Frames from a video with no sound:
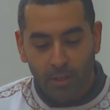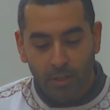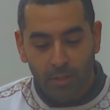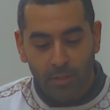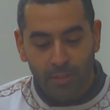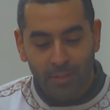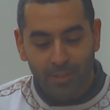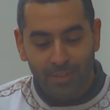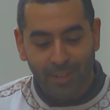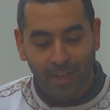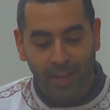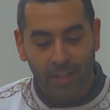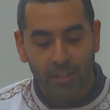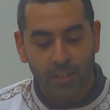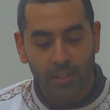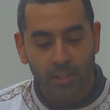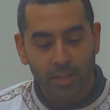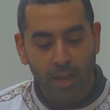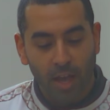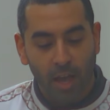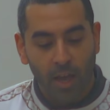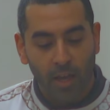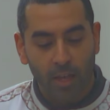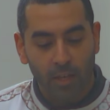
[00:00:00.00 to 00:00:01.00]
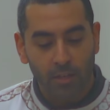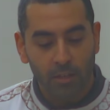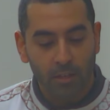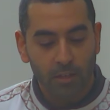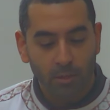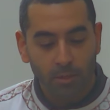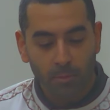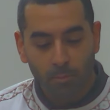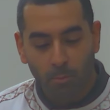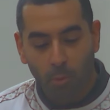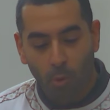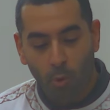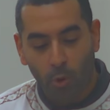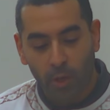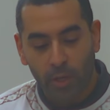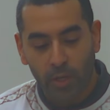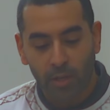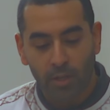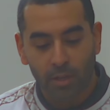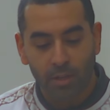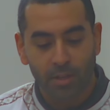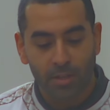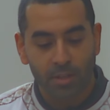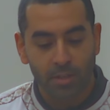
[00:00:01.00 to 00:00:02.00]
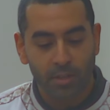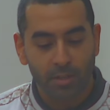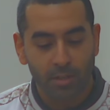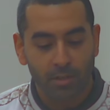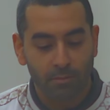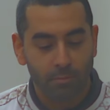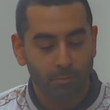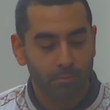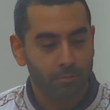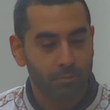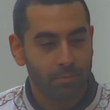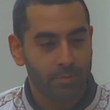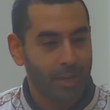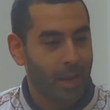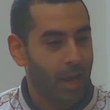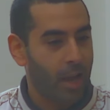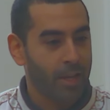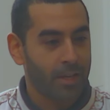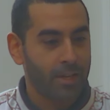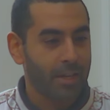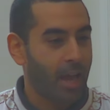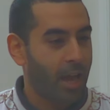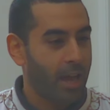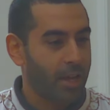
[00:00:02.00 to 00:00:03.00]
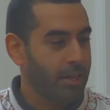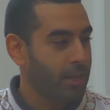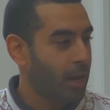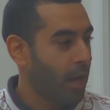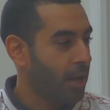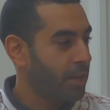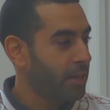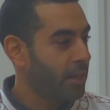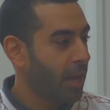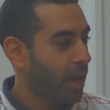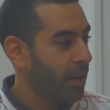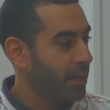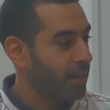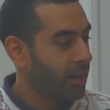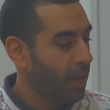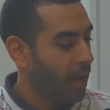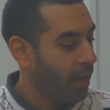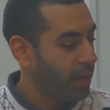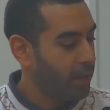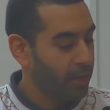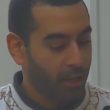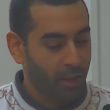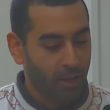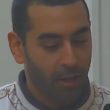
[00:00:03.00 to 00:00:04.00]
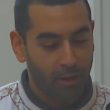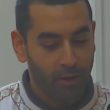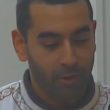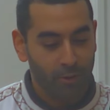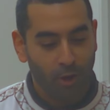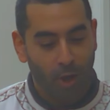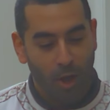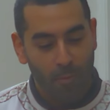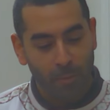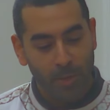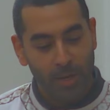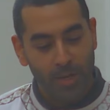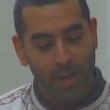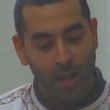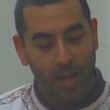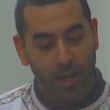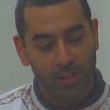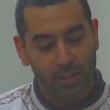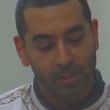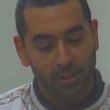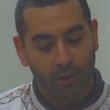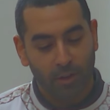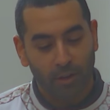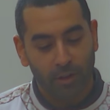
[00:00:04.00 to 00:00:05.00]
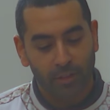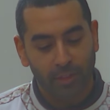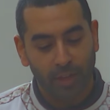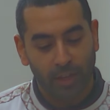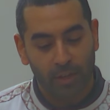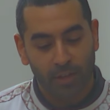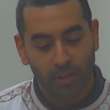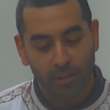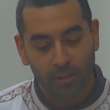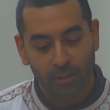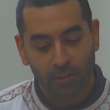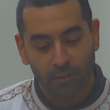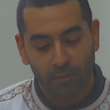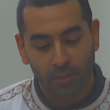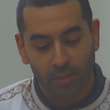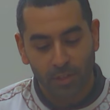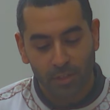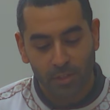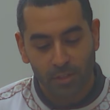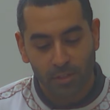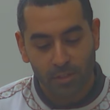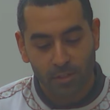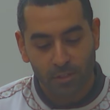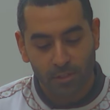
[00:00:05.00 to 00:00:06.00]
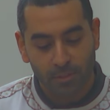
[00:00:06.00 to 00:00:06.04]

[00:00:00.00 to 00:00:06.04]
99.99999, I don't know how many nines there are at the end of this,